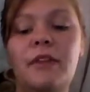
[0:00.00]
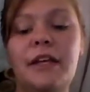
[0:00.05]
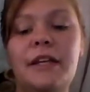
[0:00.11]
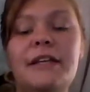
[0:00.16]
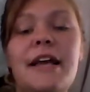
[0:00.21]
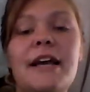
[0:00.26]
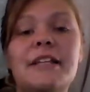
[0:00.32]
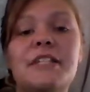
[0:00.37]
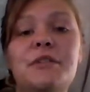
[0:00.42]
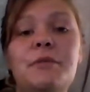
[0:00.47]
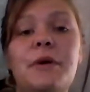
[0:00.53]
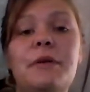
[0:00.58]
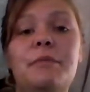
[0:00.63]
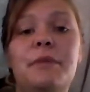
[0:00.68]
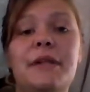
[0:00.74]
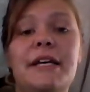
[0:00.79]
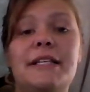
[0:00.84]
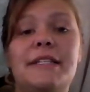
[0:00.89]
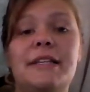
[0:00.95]
Next you want to
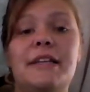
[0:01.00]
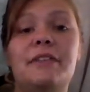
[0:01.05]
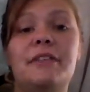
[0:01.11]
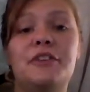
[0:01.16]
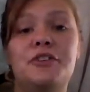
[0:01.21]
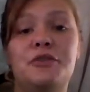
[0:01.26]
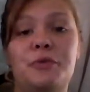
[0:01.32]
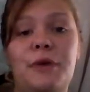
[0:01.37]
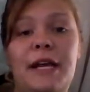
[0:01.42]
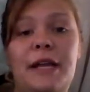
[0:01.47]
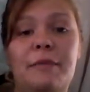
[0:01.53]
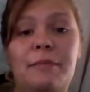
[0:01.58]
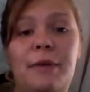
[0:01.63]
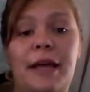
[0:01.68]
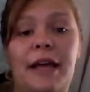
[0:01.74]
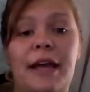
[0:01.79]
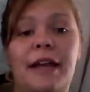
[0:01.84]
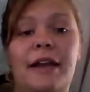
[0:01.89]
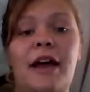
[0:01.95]
place the drain
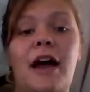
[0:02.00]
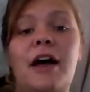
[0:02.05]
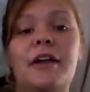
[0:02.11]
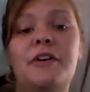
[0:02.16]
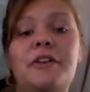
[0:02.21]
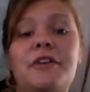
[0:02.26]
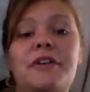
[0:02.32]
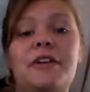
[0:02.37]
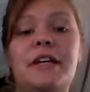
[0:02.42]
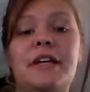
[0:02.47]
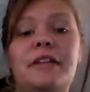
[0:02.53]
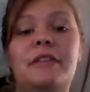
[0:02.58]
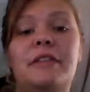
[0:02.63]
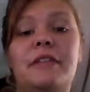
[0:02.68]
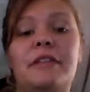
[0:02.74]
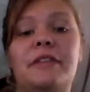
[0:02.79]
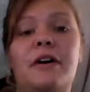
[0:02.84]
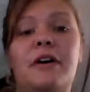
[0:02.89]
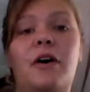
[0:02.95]
pan underneath
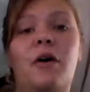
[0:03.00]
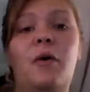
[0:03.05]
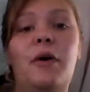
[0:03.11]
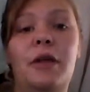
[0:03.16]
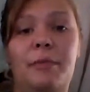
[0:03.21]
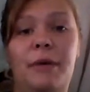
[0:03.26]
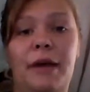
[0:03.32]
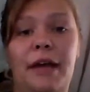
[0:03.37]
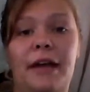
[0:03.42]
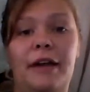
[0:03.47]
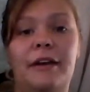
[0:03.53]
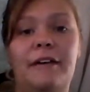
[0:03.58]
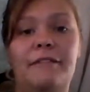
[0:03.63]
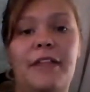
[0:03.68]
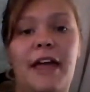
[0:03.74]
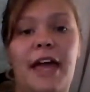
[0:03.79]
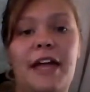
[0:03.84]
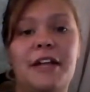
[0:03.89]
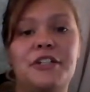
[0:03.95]
the oil pan of
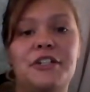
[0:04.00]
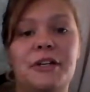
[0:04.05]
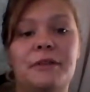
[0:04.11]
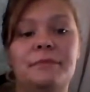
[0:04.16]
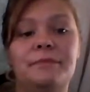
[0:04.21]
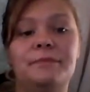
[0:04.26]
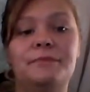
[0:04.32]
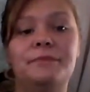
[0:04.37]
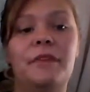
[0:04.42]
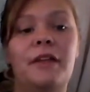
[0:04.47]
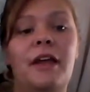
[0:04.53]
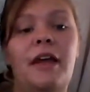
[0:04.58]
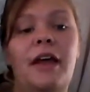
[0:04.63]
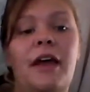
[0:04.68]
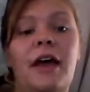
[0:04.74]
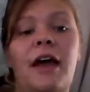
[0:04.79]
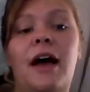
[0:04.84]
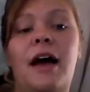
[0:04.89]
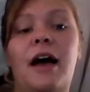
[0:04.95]
the engine.
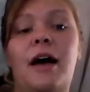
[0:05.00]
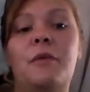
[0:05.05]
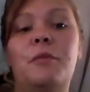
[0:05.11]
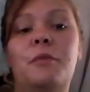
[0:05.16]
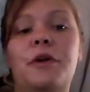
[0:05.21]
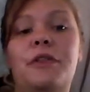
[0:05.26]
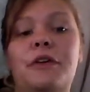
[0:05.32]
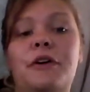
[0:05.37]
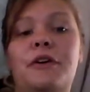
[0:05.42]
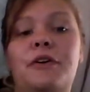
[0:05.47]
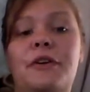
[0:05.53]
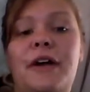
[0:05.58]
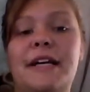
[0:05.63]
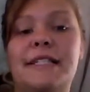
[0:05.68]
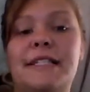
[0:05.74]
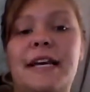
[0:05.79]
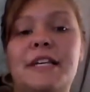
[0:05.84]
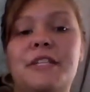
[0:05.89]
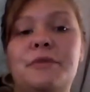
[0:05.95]
With a
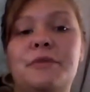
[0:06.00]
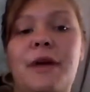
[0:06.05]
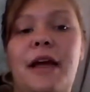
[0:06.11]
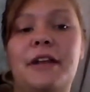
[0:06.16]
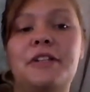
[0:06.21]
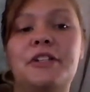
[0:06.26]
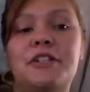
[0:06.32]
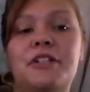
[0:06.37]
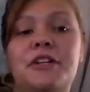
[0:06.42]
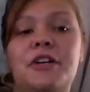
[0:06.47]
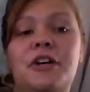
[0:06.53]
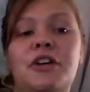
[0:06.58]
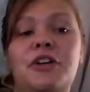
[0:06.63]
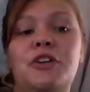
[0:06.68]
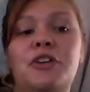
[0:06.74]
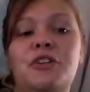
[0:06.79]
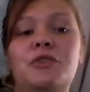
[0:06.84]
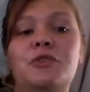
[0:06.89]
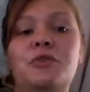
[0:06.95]
correct size wrench,
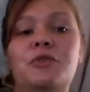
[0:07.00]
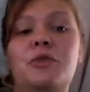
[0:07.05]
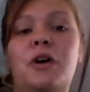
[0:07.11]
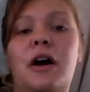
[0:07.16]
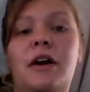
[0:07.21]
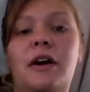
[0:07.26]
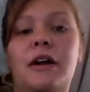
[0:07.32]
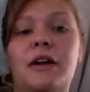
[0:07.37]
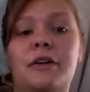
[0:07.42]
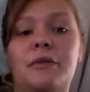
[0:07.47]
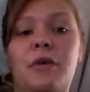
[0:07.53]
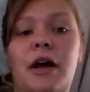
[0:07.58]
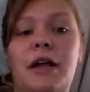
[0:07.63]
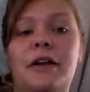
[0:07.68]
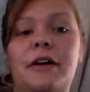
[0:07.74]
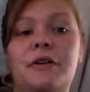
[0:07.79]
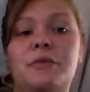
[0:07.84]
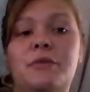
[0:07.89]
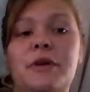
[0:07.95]
you are going to
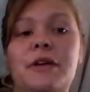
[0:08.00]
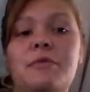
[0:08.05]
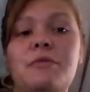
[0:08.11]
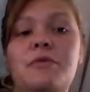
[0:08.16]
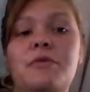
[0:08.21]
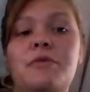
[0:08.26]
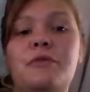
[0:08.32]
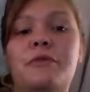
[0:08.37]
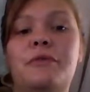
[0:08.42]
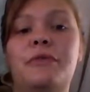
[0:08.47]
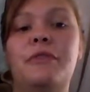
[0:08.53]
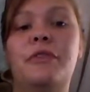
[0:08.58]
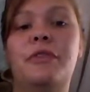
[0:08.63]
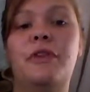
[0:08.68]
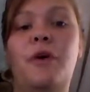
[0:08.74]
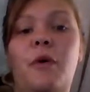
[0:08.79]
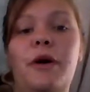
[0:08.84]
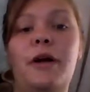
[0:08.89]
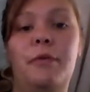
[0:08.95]
want to remove
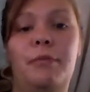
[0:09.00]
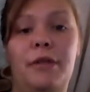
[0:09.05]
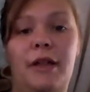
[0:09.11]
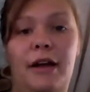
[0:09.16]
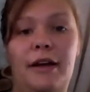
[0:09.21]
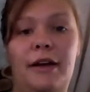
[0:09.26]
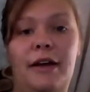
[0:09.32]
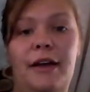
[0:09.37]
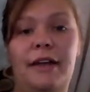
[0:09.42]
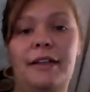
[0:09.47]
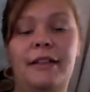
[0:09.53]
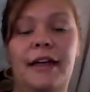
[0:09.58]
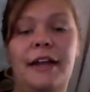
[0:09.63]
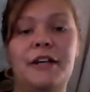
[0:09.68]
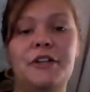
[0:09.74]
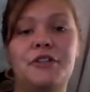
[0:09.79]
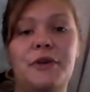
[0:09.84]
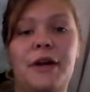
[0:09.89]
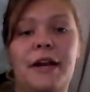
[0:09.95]
the oil plug and let
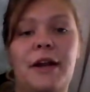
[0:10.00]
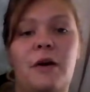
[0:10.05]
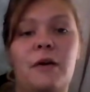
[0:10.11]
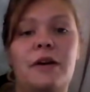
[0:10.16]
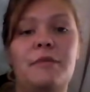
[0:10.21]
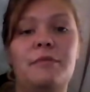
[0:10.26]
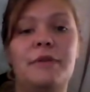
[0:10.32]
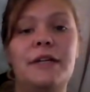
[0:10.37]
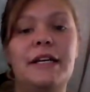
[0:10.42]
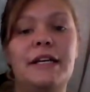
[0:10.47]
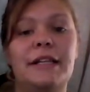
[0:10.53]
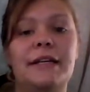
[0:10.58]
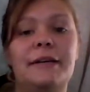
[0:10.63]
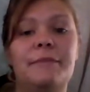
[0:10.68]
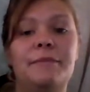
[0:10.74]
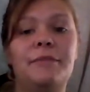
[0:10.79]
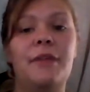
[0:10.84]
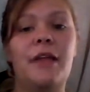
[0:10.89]
it drain out completely.